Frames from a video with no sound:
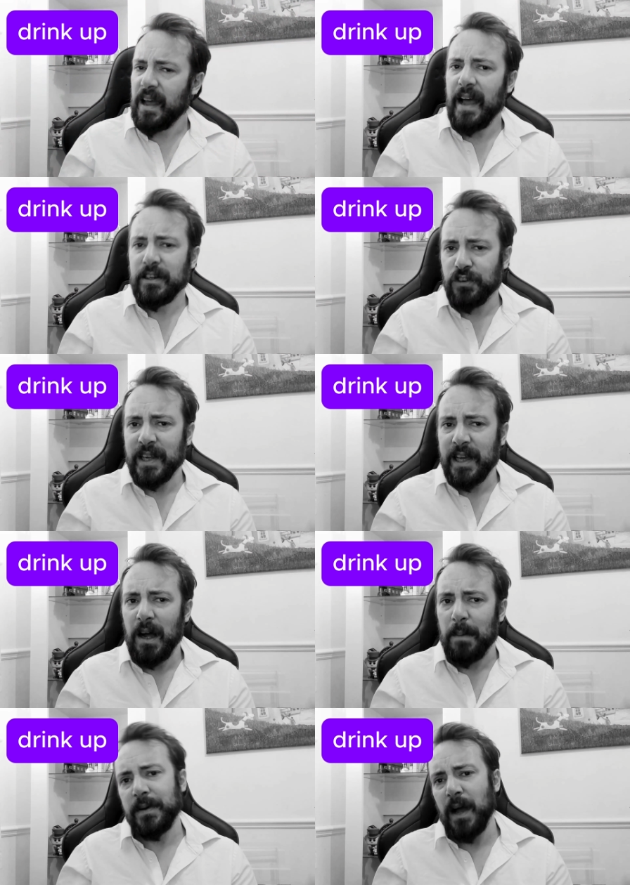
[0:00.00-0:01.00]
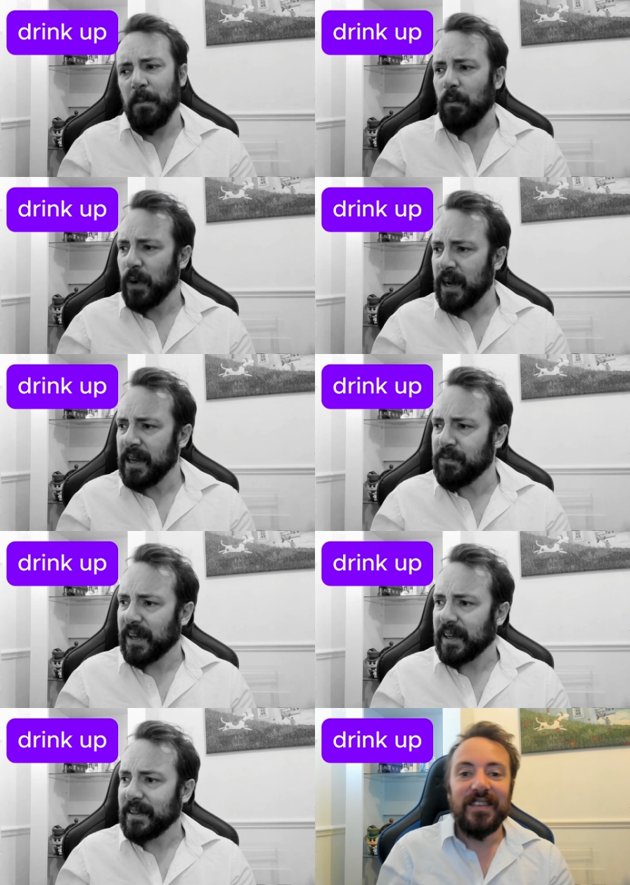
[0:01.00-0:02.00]
"Hey, drink up. Come on, we're
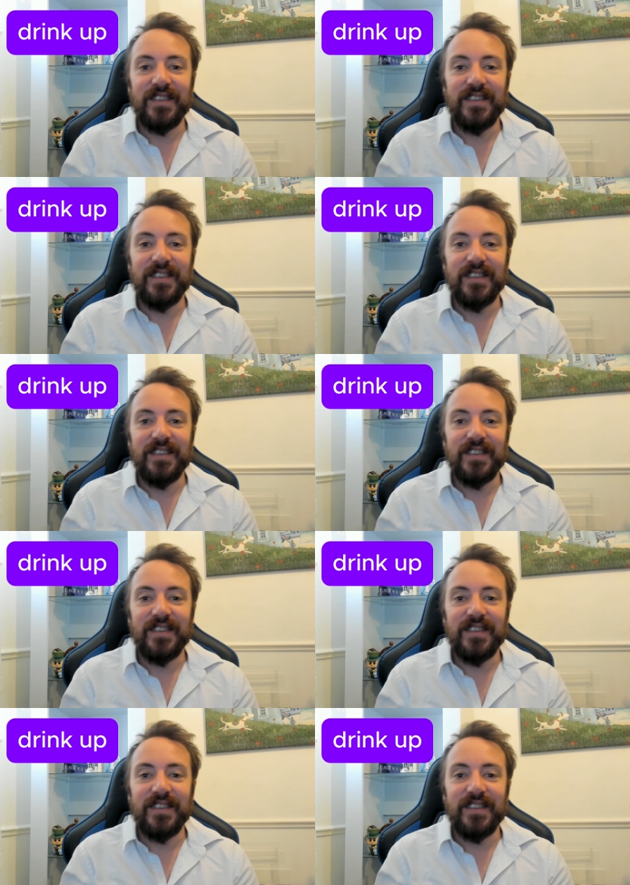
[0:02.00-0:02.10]
leaving."